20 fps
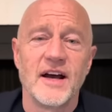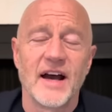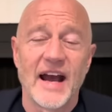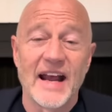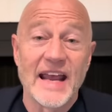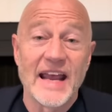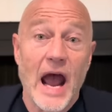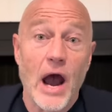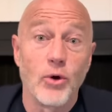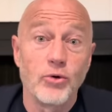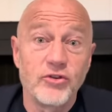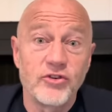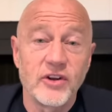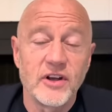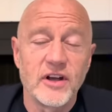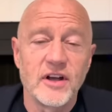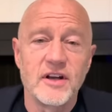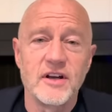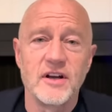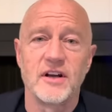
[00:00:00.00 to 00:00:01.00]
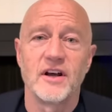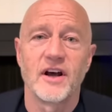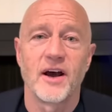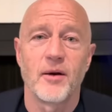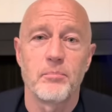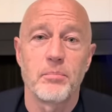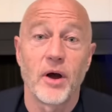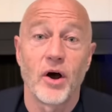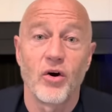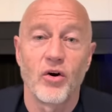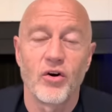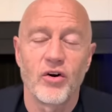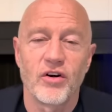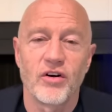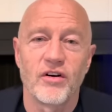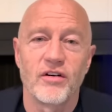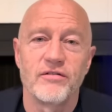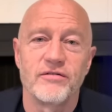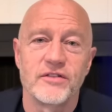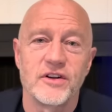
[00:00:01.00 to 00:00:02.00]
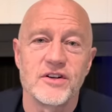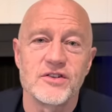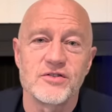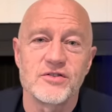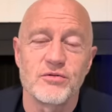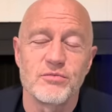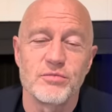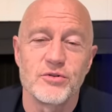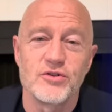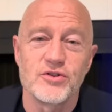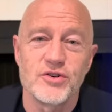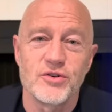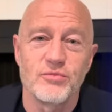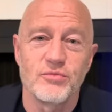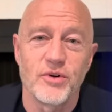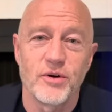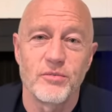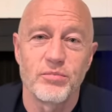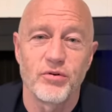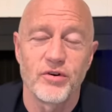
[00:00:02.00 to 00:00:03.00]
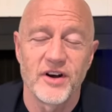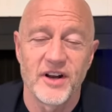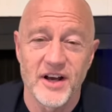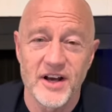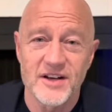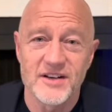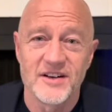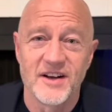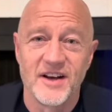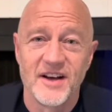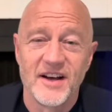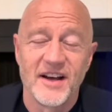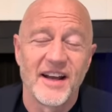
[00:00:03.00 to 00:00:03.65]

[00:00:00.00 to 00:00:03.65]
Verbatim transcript: a, Gaussian, a bell curve distribution would predict.